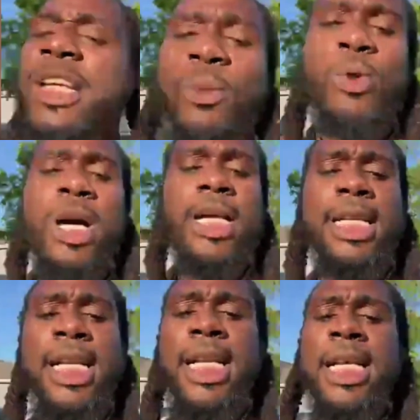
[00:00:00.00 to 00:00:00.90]
to run
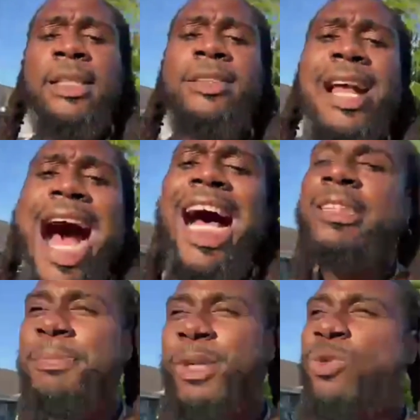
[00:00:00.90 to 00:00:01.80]
to the
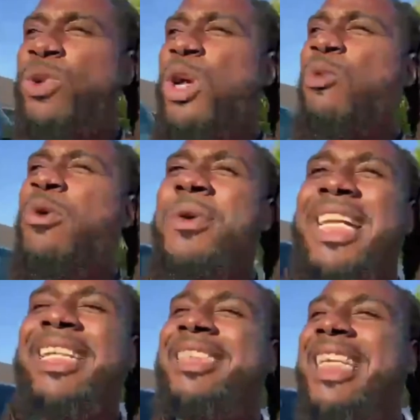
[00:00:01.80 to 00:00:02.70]
hospital when we get
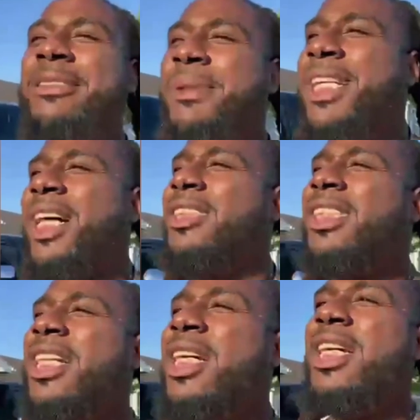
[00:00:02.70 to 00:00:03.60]
sick, because
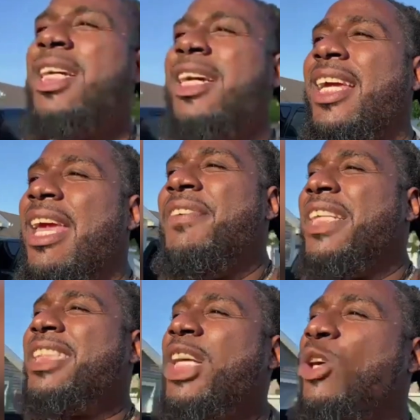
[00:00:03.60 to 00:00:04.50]
even as
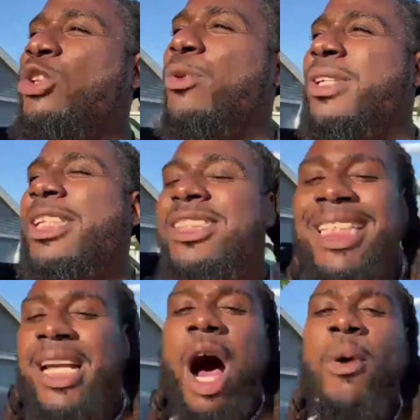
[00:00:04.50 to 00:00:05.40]
children, that's
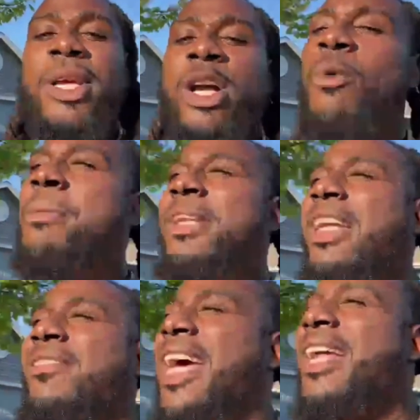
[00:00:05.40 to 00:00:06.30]
all we know. We believe
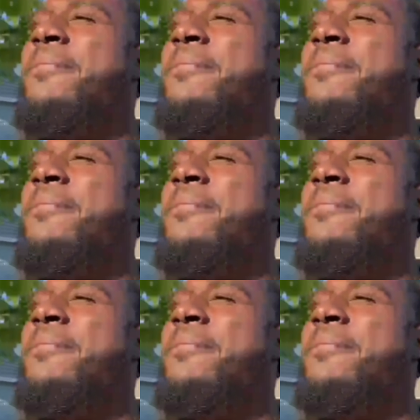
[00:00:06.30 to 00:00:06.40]
that